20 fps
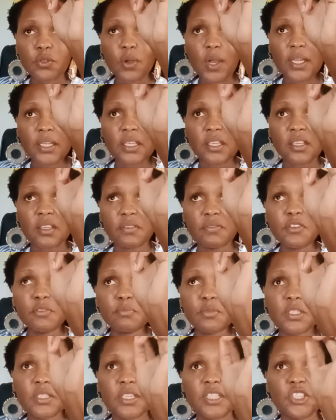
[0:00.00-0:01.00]
you are
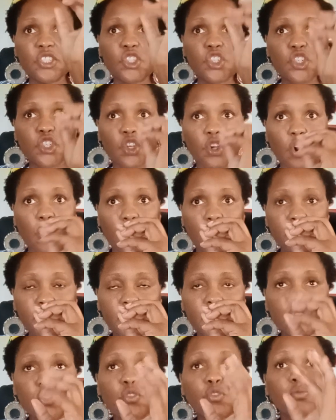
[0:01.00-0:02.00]
giving me the job
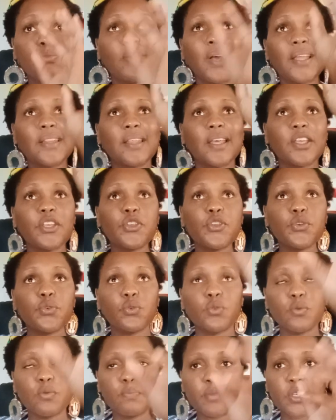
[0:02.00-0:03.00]
to mother
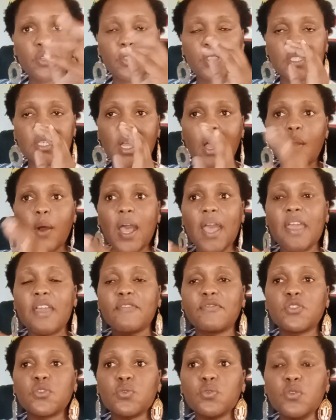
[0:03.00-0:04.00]
you because now I
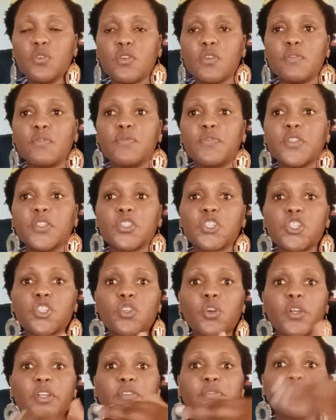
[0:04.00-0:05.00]
have to feel
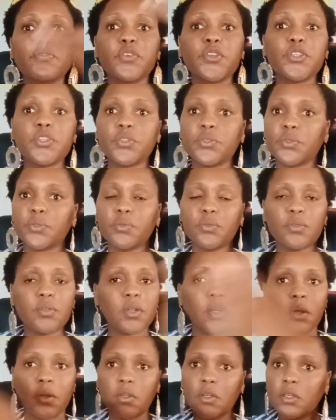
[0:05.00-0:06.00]
sorry for you.
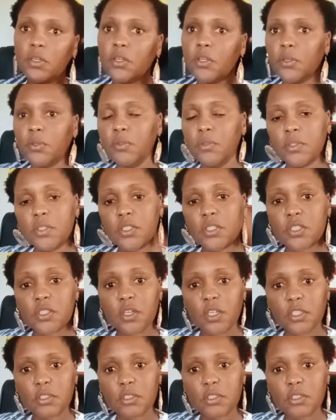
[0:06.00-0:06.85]
No, no, no. It's